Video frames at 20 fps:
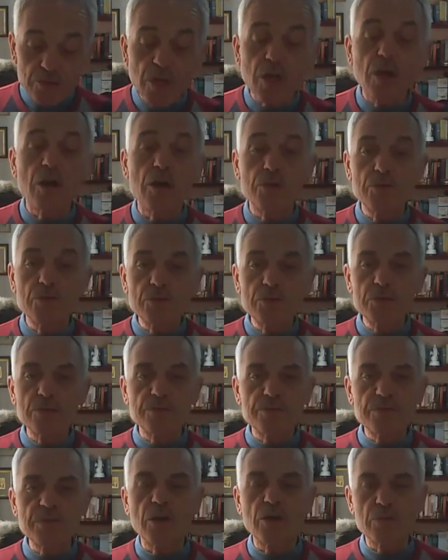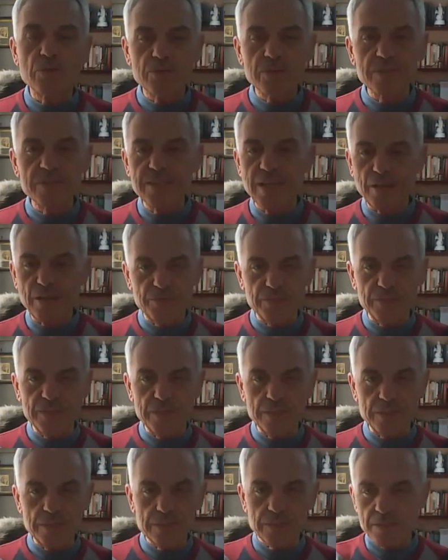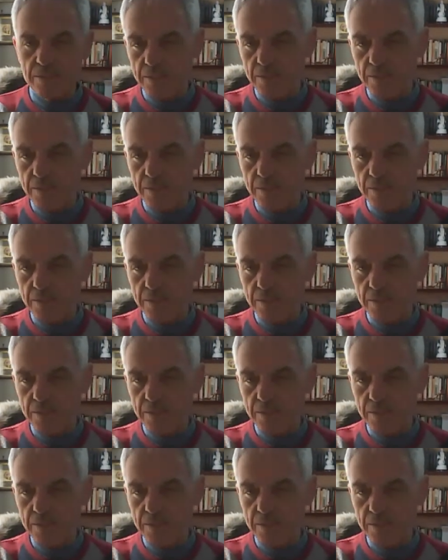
a host of golden daffodils."